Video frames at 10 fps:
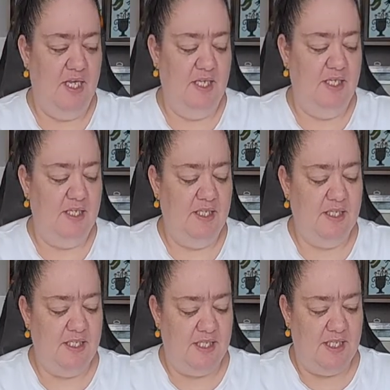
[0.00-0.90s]

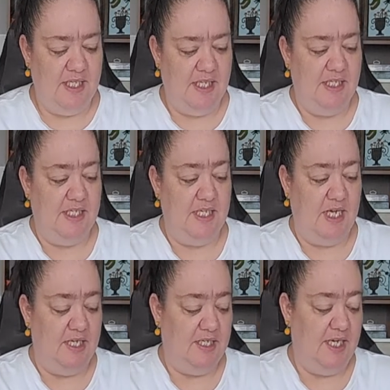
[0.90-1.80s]
And these
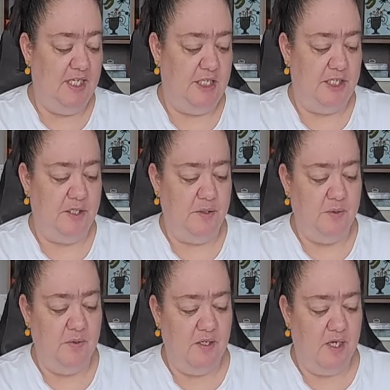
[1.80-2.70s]
next
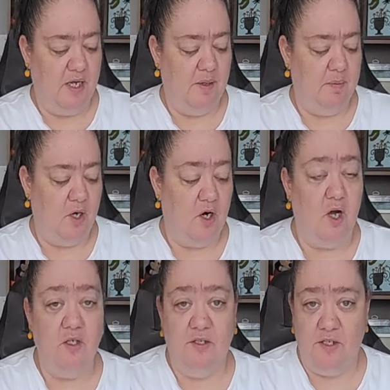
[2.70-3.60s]
two are
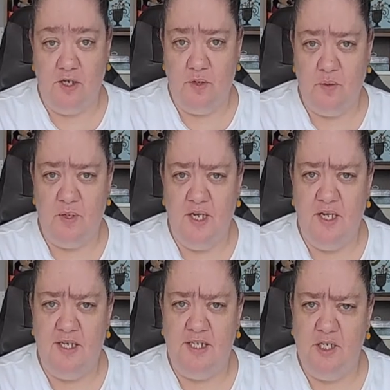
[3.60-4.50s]
also
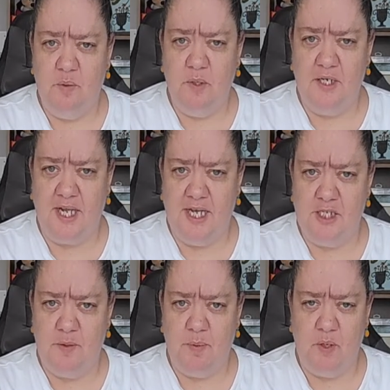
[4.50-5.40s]
Needlework
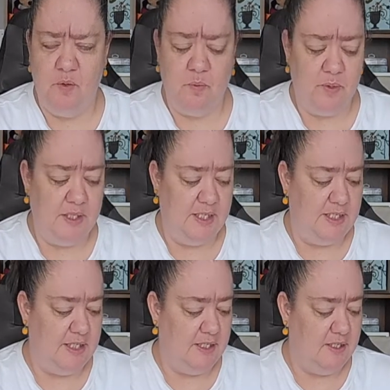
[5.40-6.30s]
Expo
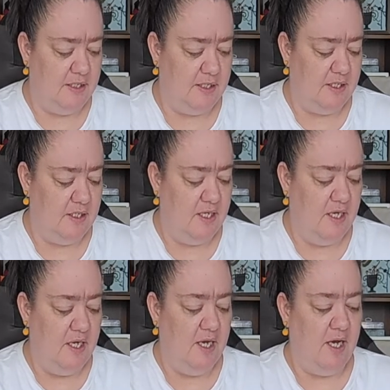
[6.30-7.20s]
releases.
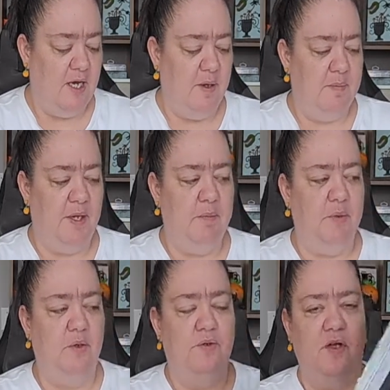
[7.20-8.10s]
And
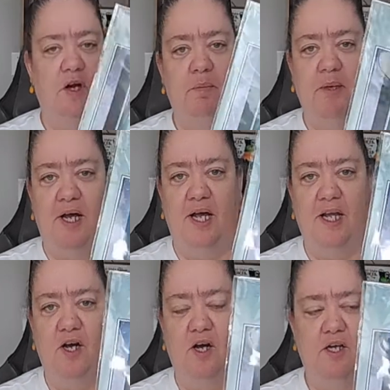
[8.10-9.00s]
both are by
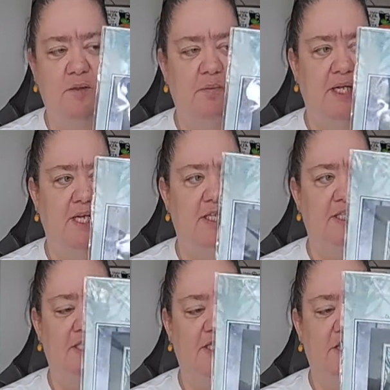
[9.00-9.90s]
Autumn Lane
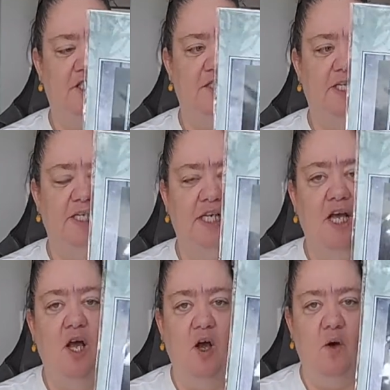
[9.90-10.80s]
Stitchery,
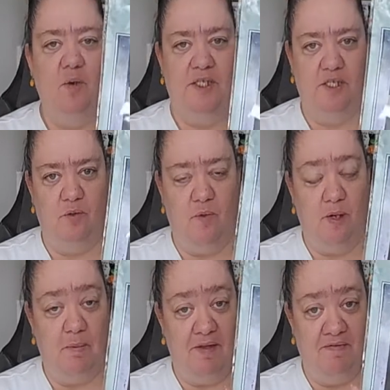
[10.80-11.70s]
which is one of
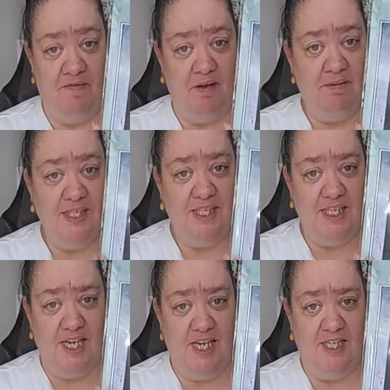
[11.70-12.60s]
my favorite
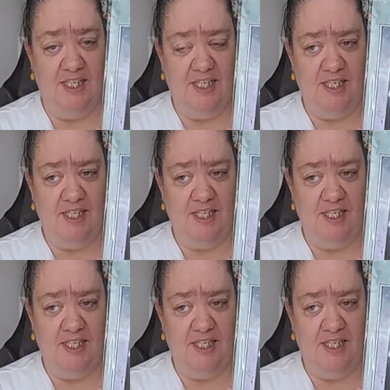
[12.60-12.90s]
designers.